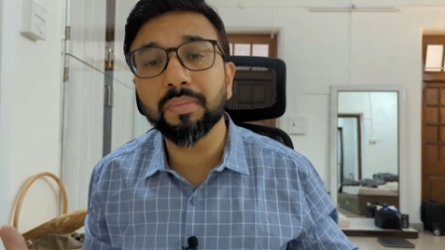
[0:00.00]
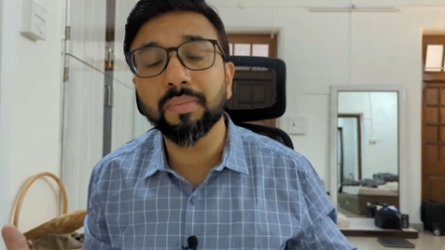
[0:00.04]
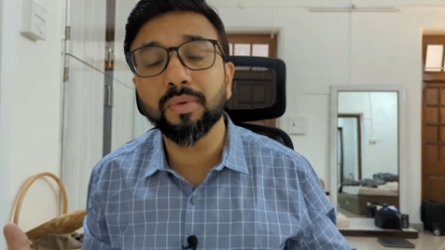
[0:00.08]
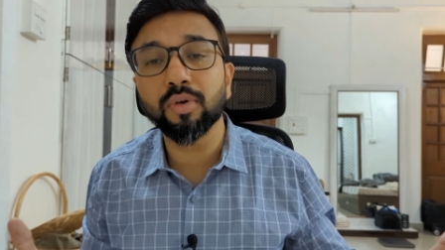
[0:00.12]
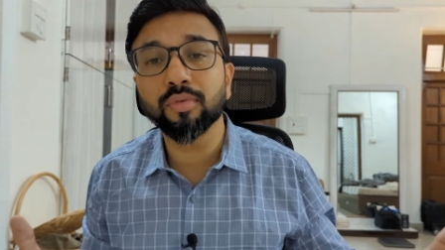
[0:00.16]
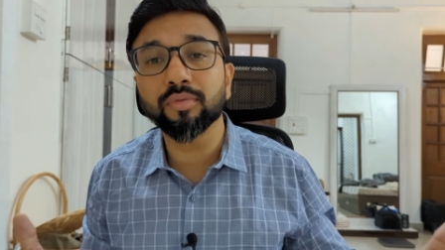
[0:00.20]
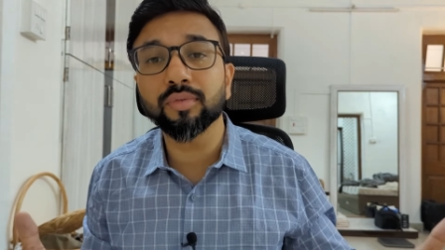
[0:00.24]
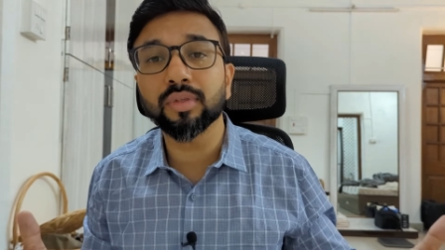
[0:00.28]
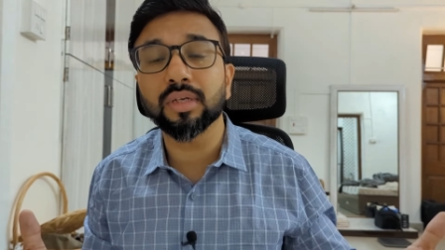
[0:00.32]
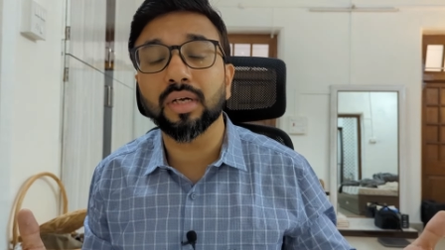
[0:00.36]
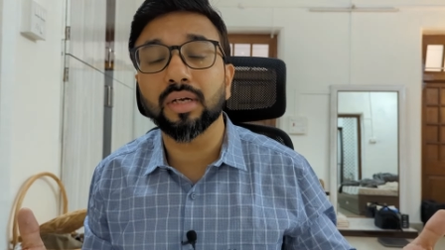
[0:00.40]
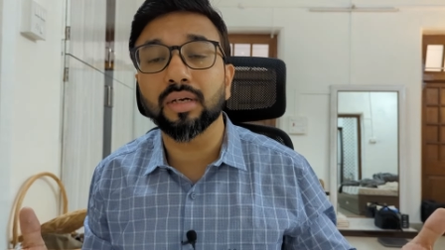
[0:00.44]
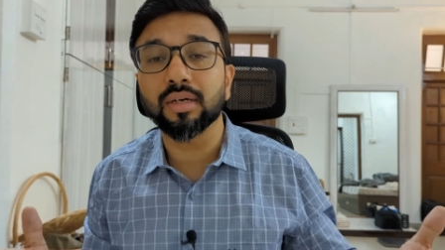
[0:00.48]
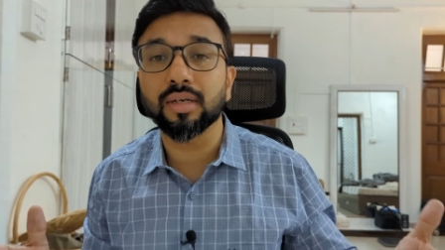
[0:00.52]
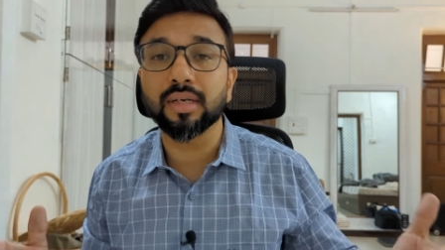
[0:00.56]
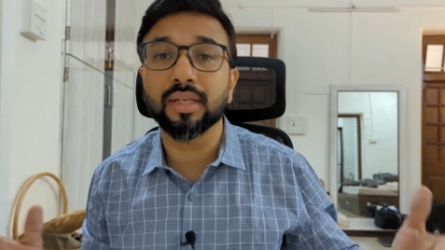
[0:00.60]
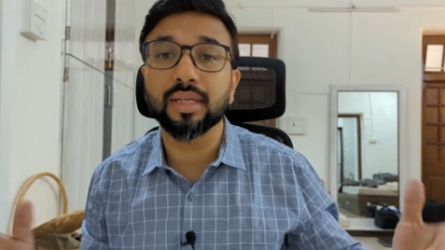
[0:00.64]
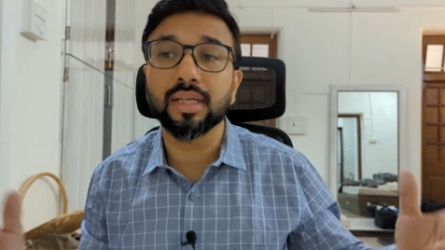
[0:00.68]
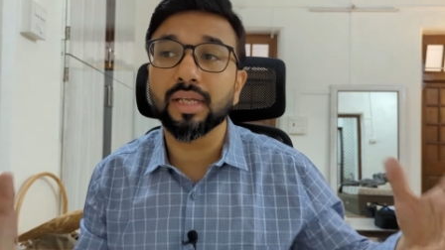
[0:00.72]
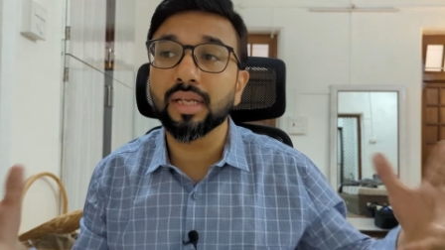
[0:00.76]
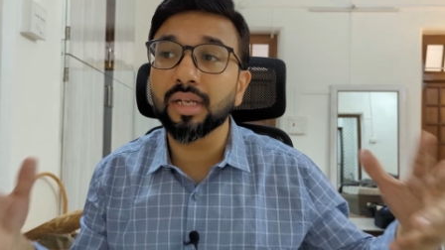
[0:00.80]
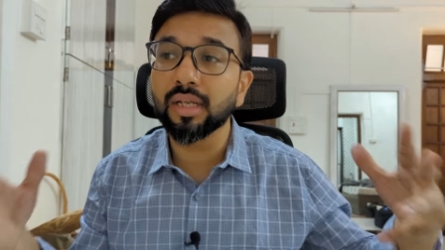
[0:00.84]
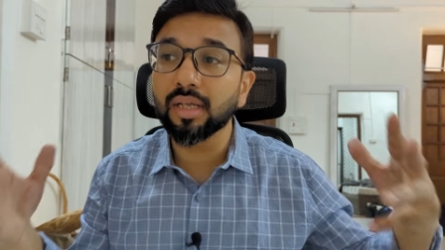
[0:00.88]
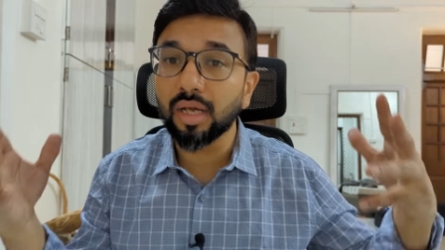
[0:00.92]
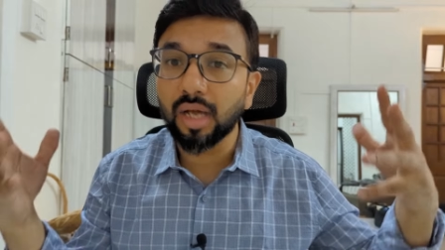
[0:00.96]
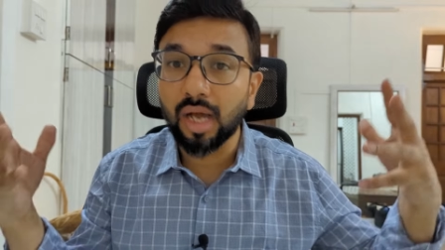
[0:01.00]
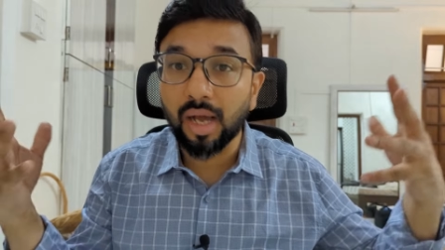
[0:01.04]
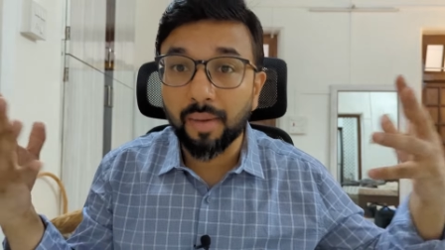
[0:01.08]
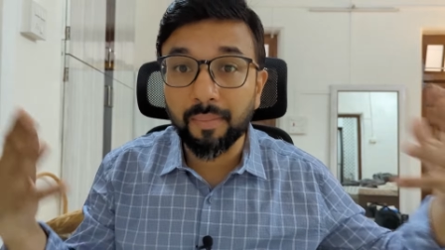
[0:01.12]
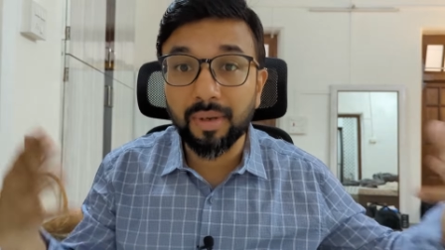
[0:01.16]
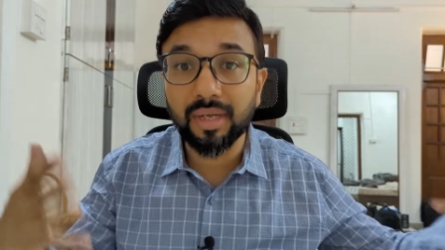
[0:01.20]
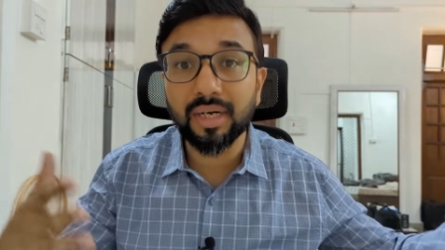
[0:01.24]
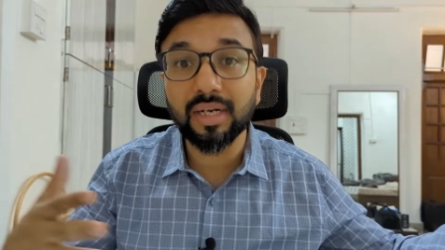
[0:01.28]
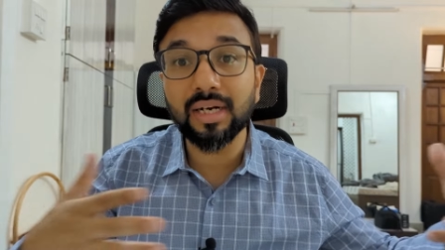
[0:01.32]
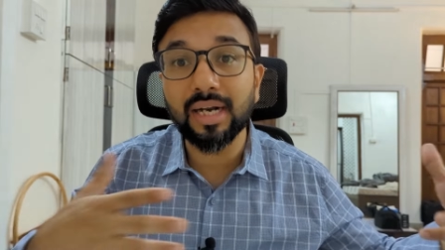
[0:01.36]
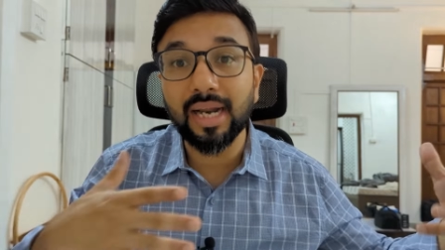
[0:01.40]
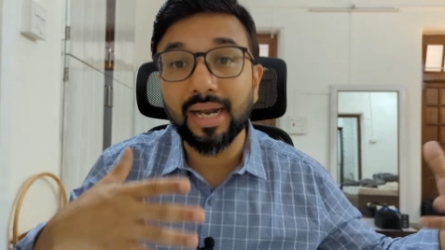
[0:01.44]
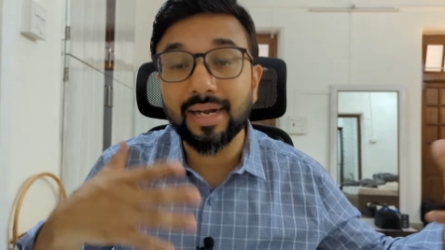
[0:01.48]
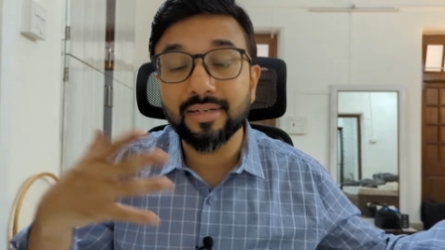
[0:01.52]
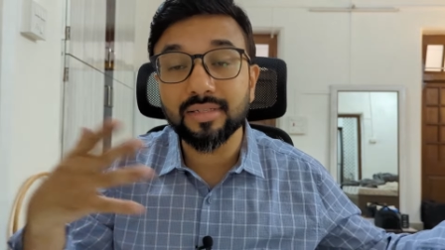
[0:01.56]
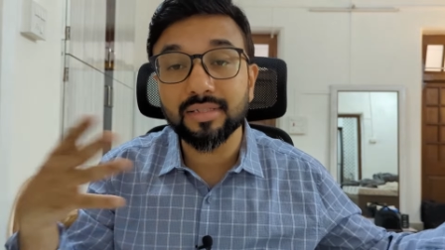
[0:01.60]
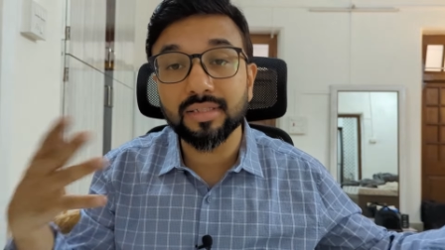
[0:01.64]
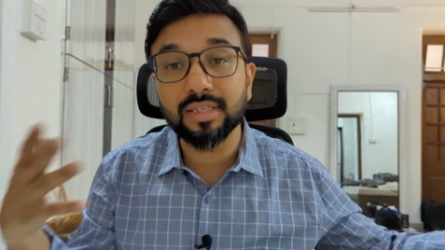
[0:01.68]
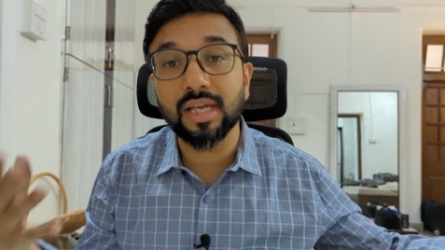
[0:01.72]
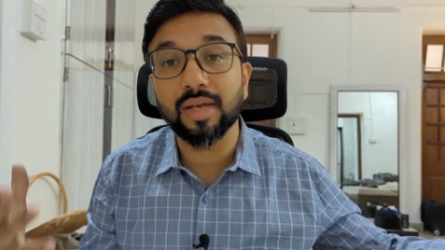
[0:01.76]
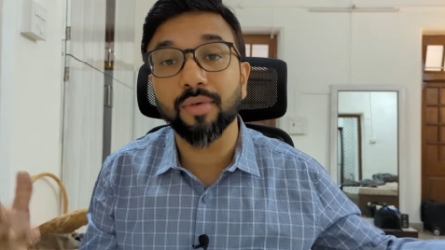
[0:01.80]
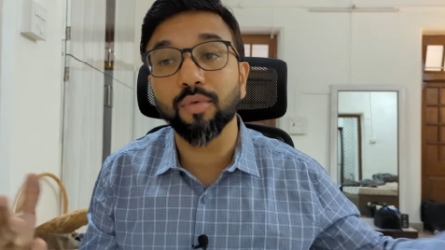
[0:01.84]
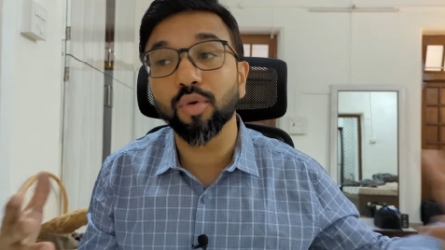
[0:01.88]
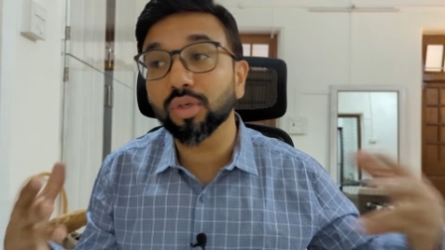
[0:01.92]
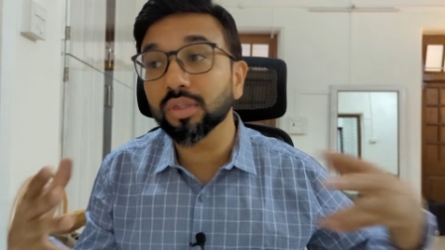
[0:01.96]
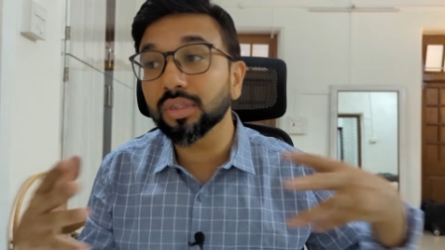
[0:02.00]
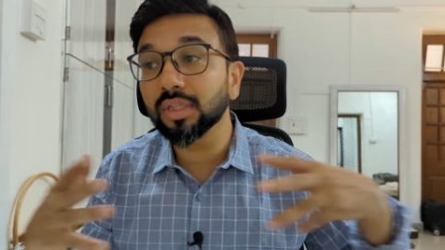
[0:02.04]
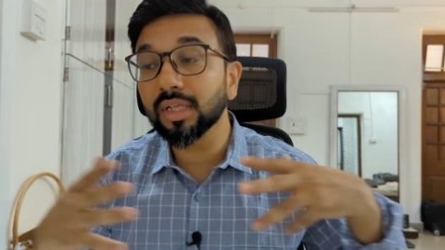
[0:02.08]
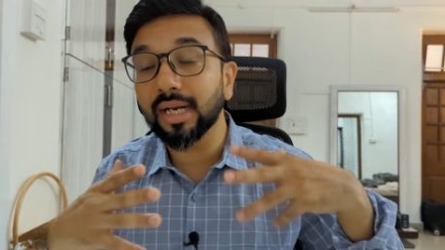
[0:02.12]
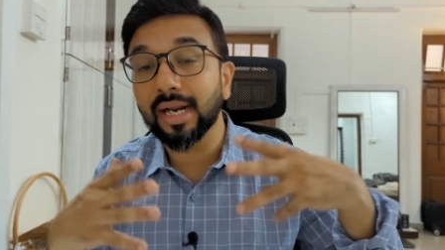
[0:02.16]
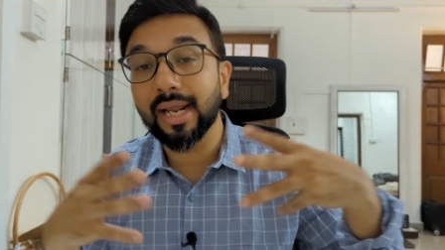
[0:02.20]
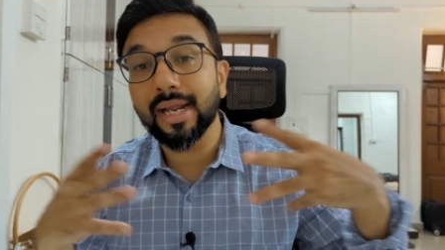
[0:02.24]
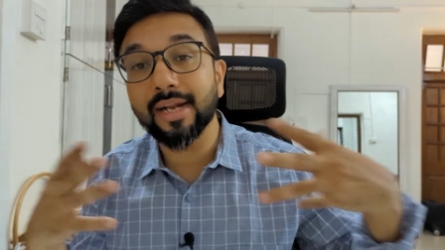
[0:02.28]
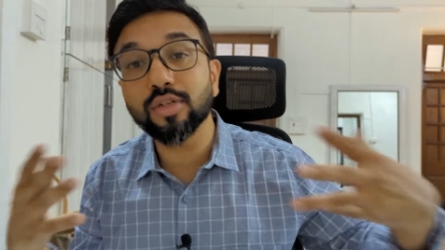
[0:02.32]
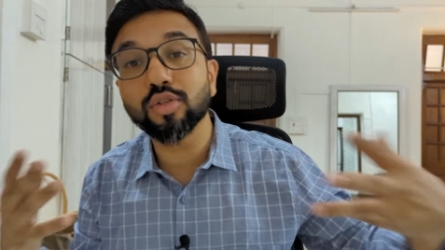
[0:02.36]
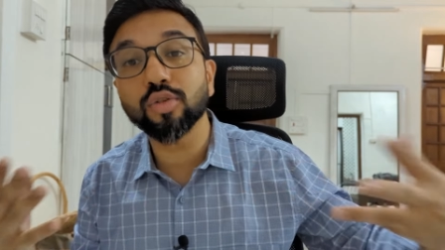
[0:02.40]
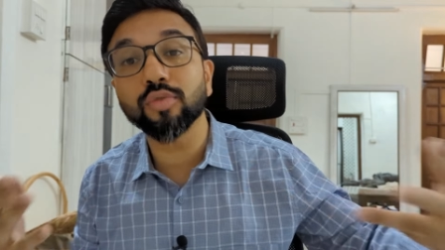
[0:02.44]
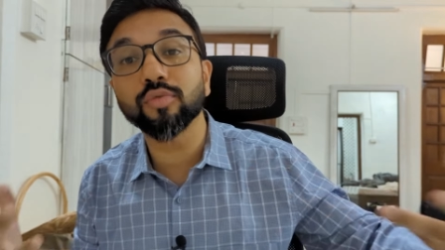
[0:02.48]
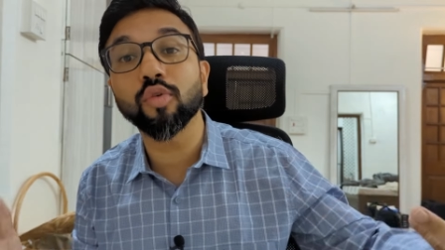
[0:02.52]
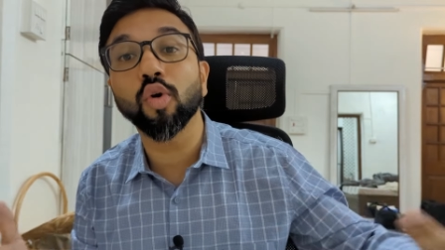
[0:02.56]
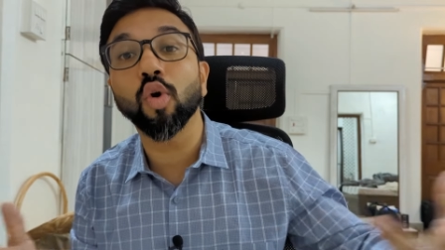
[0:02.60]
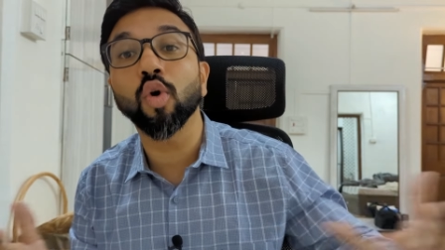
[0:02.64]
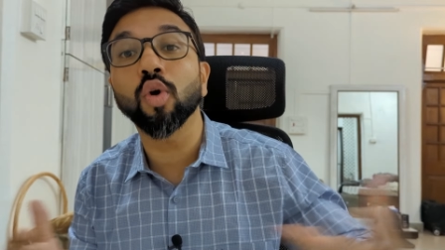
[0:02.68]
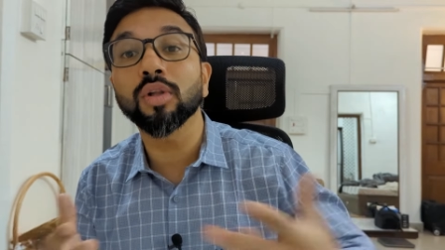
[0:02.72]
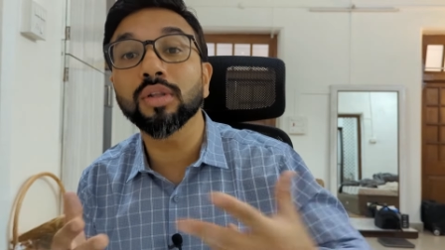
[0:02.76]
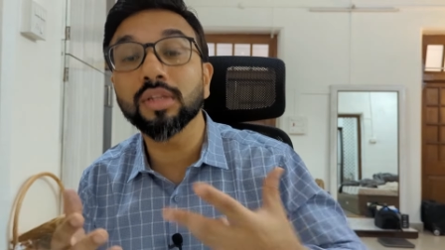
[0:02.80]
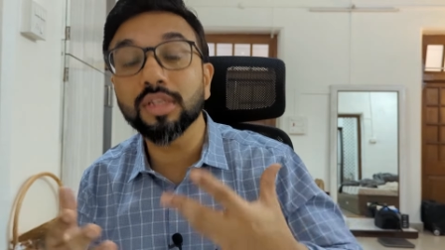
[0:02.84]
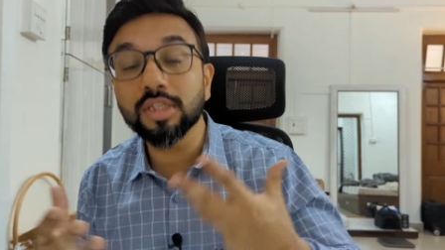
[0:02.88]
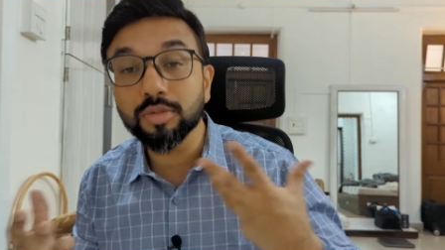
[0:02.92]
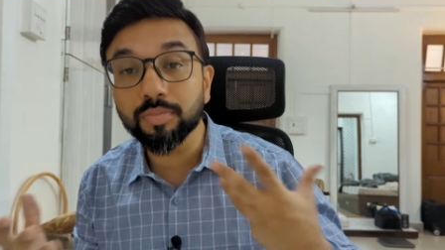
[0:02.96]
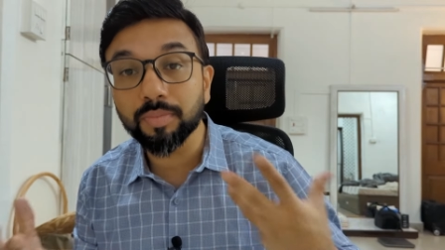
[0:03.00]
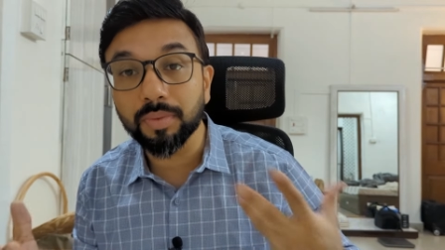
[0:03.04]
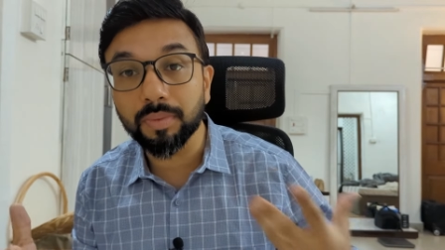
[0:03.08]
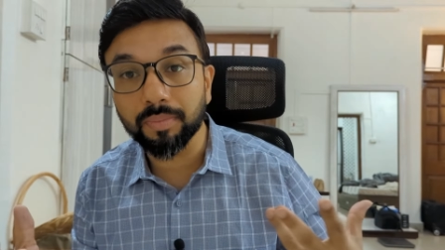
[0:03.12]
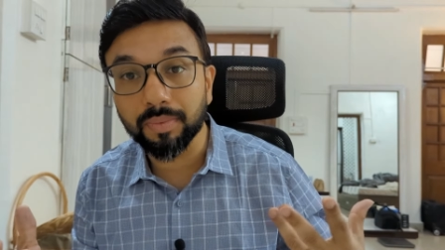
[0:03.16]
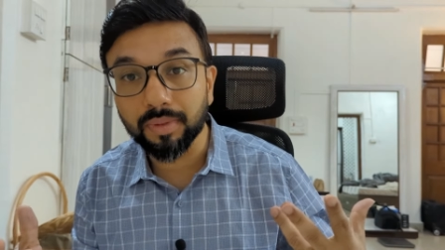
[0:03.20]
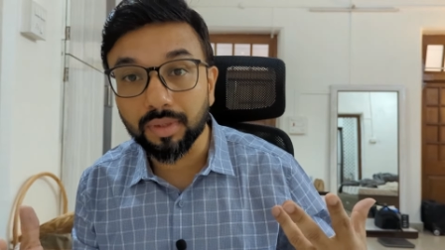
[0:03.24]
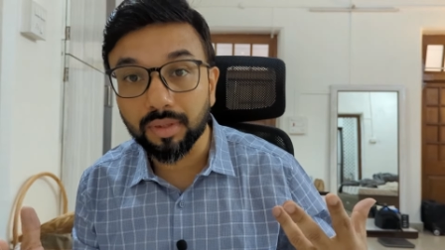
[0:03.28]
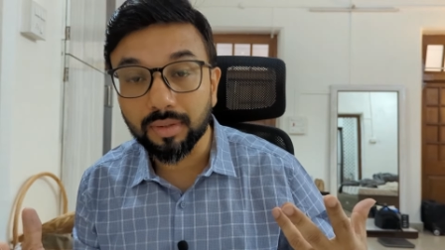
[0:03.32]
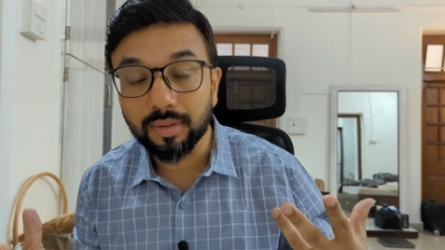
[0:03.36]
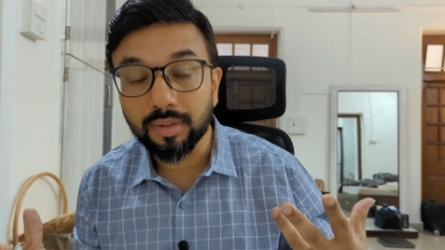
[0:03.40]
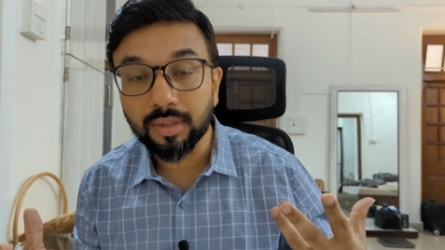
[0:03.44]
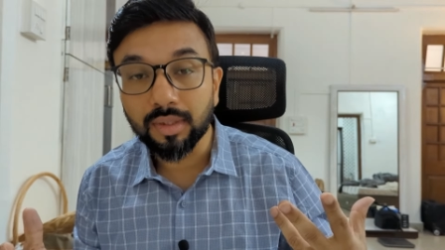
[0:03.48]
of the country. Hamare rights kya hai? What are the rights of all these people?